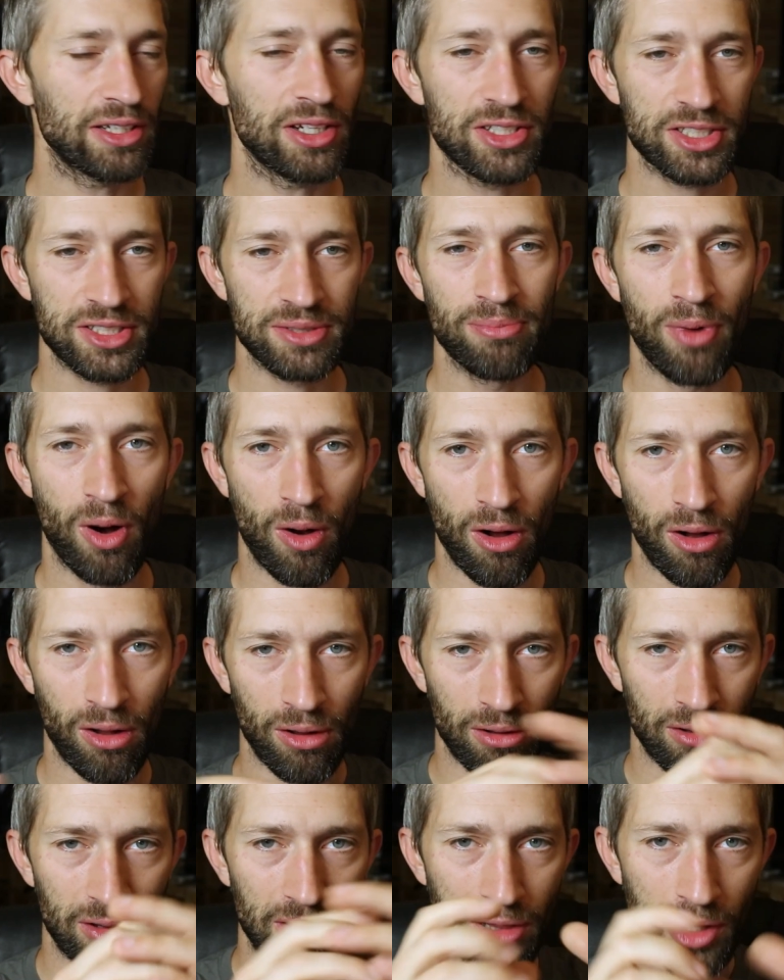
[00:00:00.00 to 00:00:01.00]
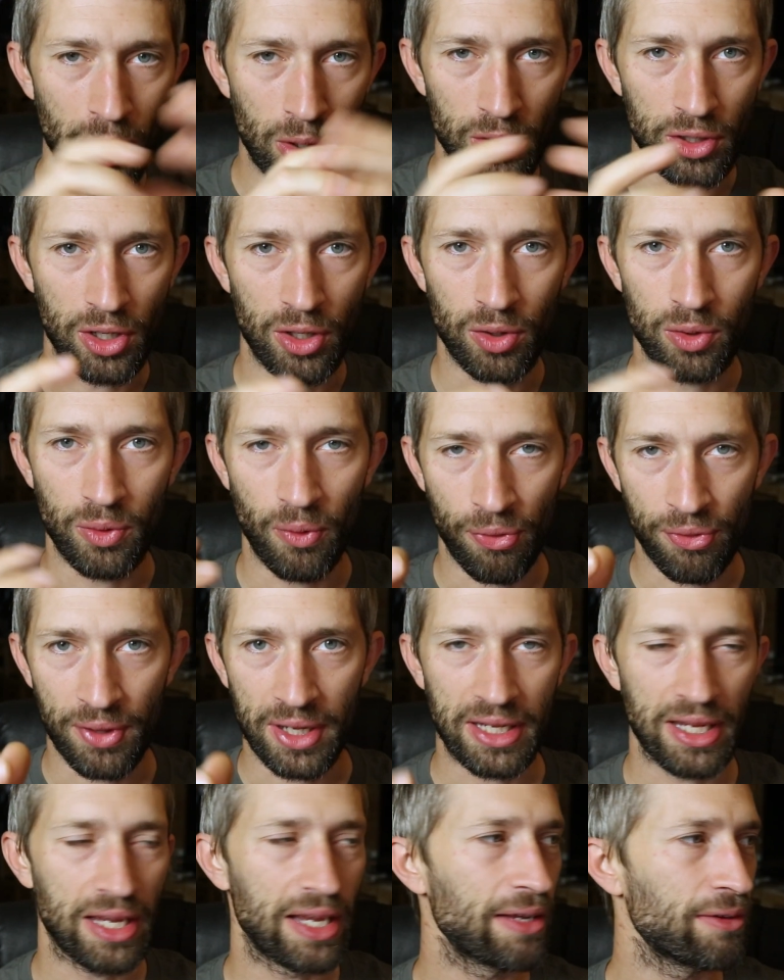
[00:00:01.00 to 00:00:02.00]
a small logo
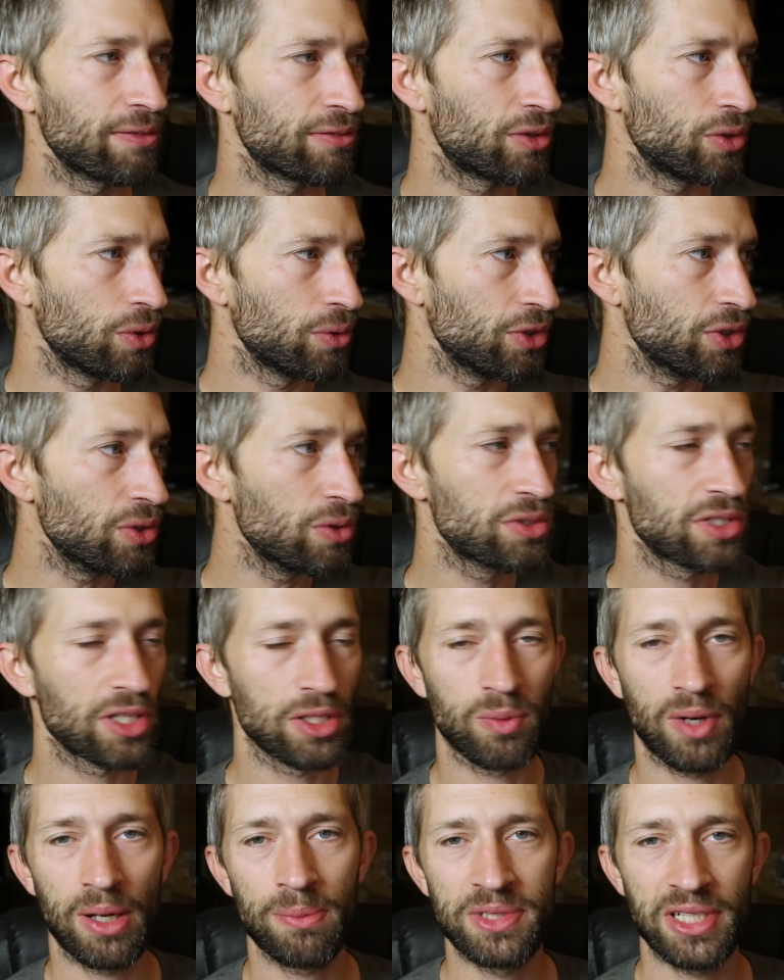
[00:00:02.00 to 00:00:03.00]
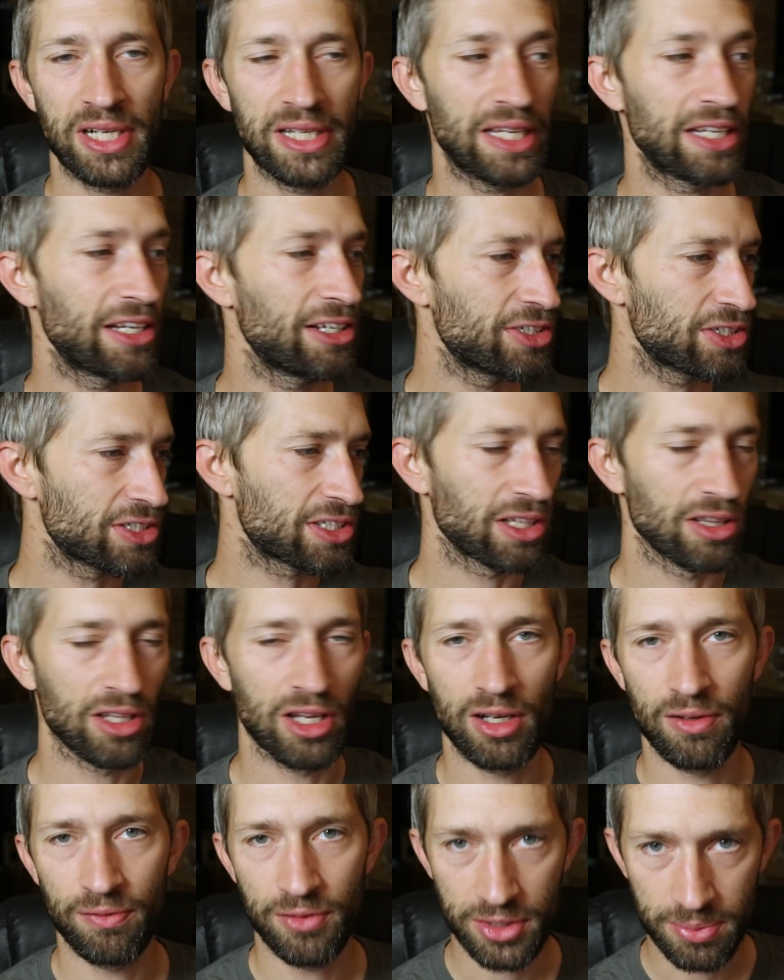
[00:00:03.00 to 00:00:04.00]
thingy to use on the website, and I just
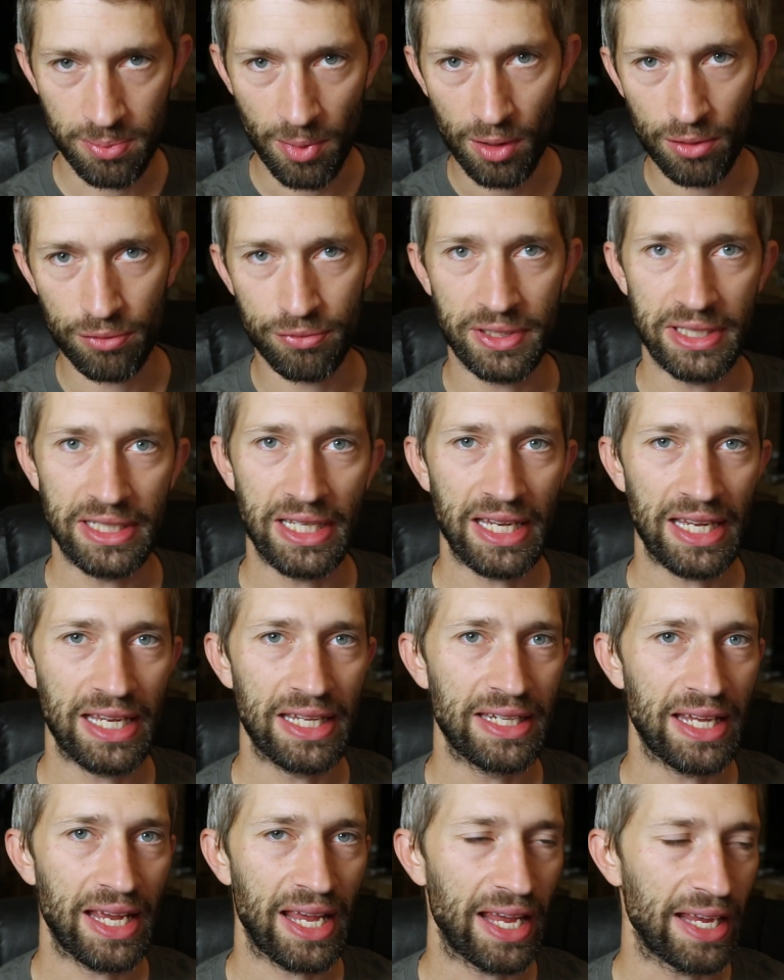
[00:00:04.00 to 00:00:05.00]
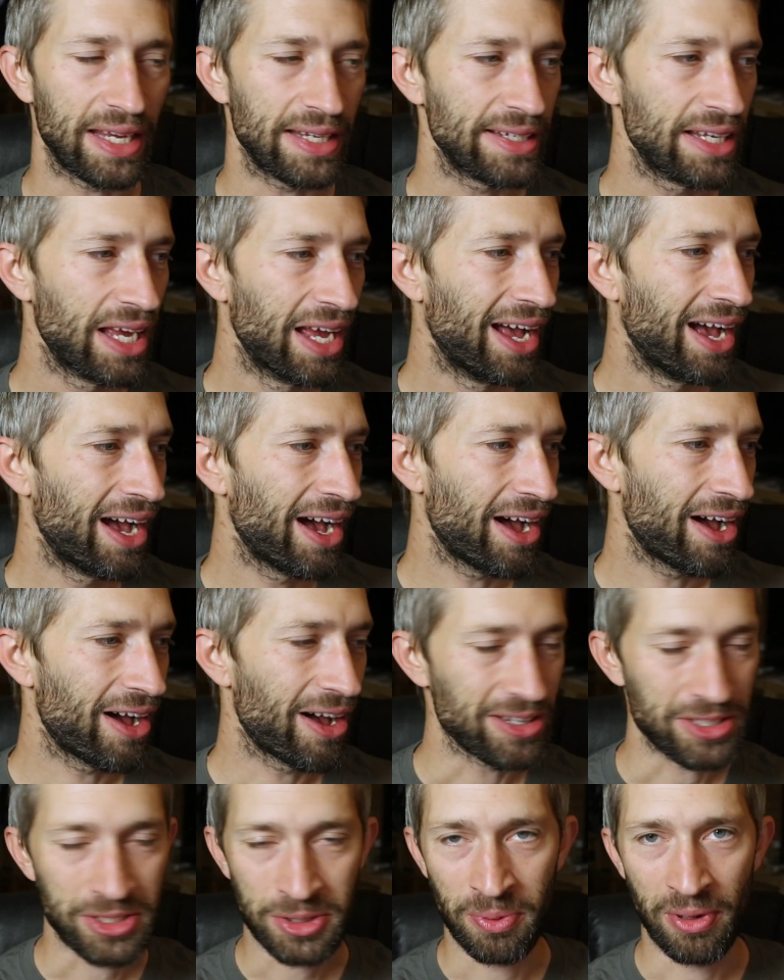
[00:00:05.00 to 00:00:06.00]
love the small V in a
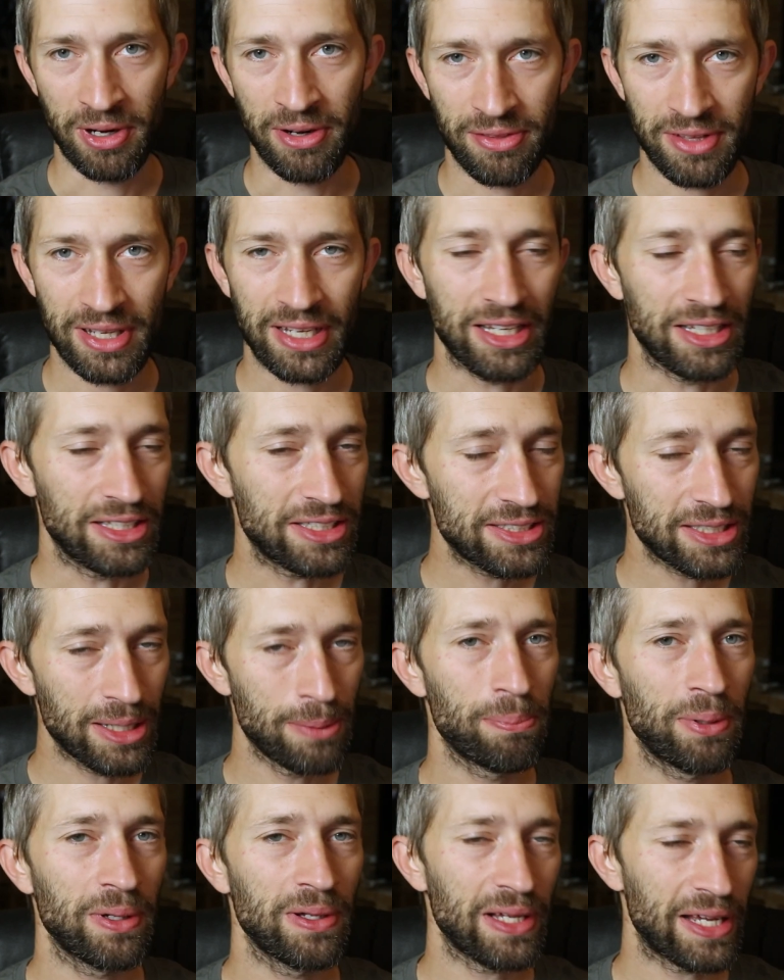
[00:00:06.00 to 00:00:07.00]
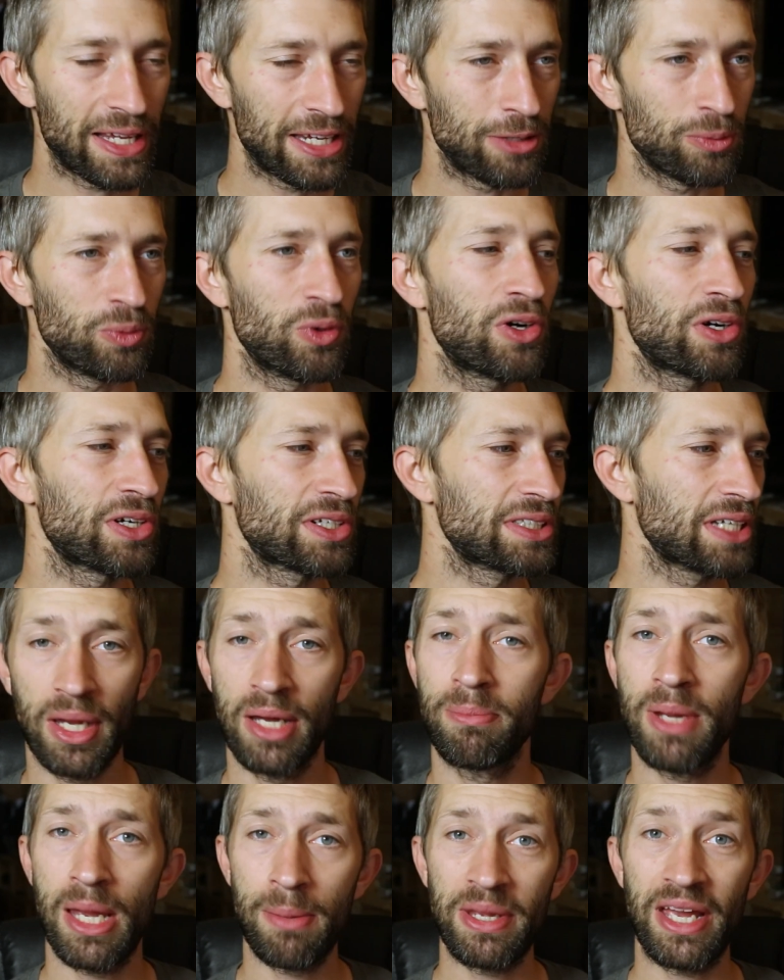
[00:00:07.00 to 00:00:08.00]
square thingy. Simple, and it works.
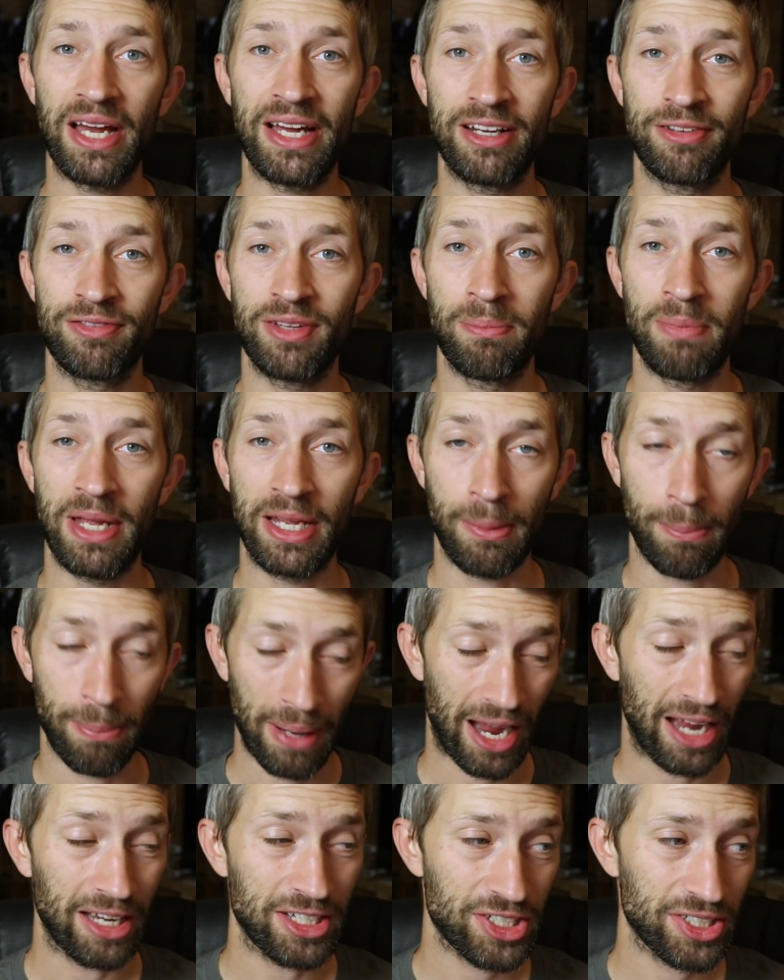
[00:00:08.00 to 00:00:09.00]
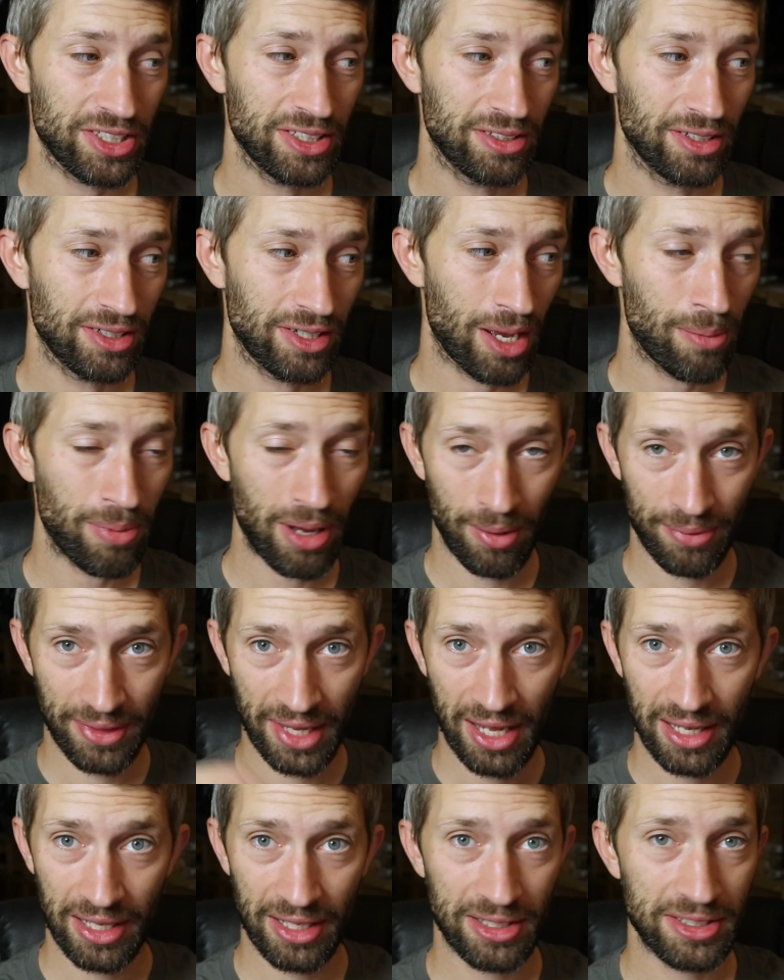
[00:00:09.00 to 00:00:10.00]
And maybe I have to make a patch about
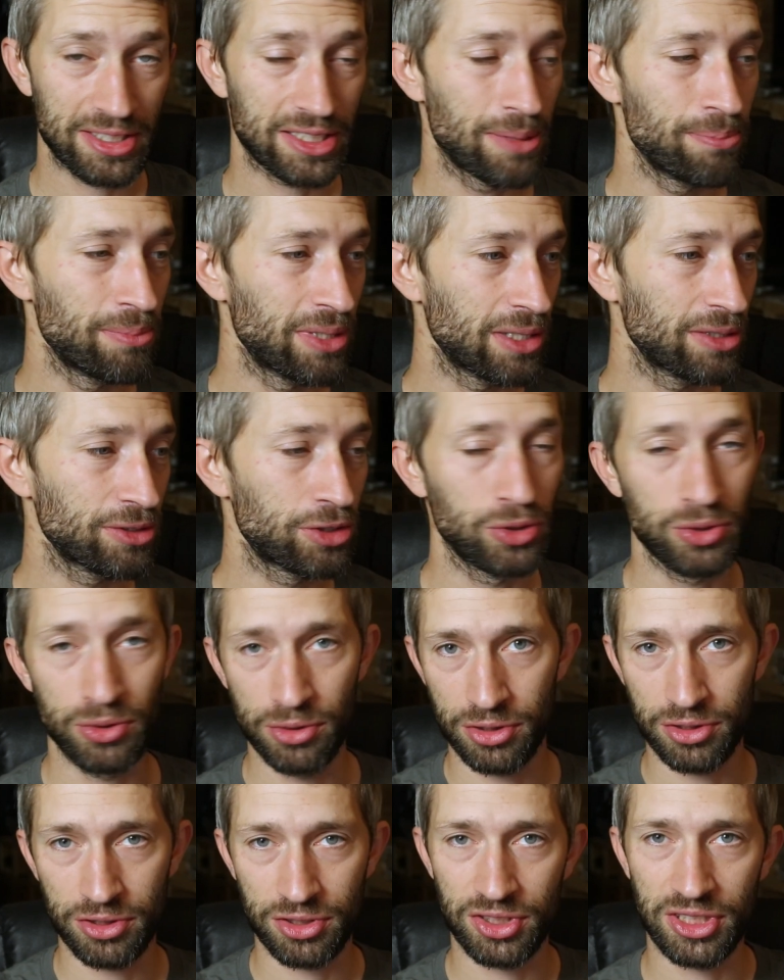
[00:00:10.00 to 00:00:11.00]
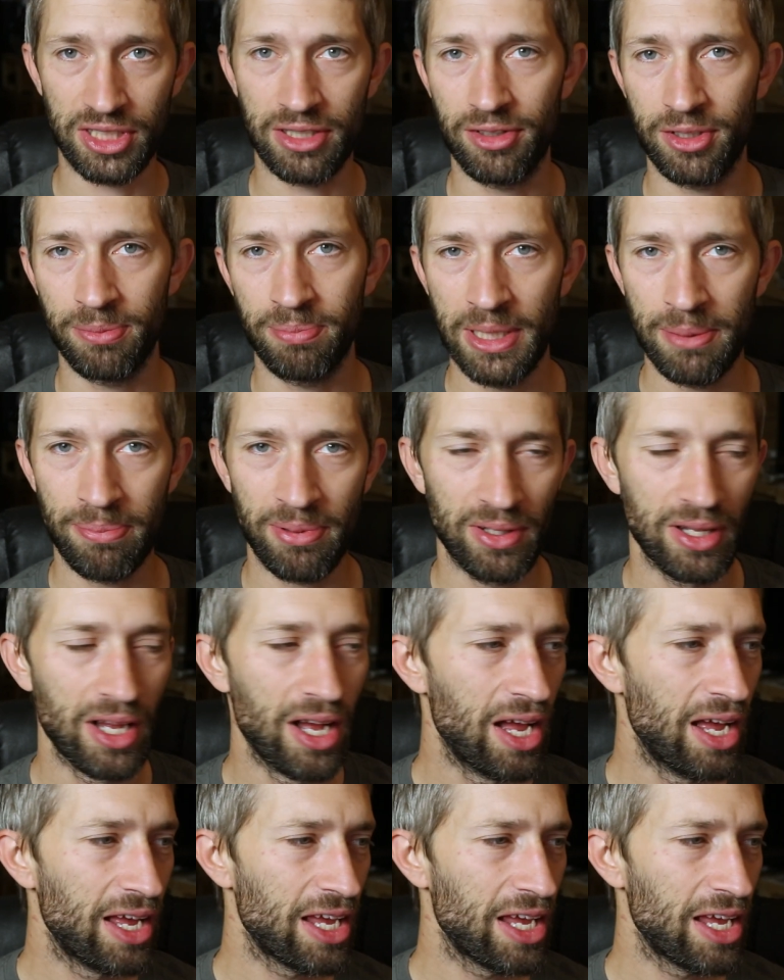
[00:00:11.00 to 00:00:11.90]
that little symbol to just share to people.